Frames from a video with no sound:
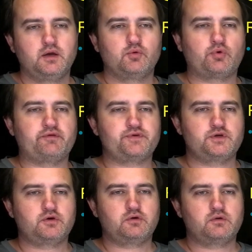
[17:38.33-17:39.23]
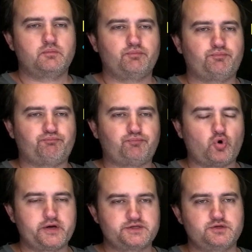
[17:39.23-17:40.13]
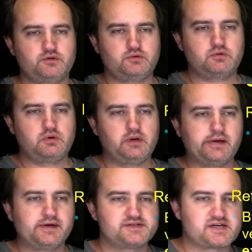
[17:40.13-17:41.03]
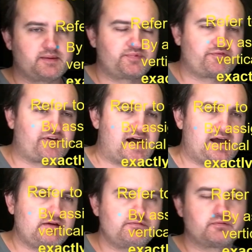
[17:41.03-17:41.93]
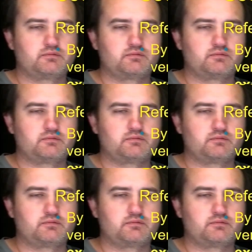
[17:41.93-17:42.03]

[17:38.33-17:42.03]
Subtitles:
Well, if you do 0.2 times 5,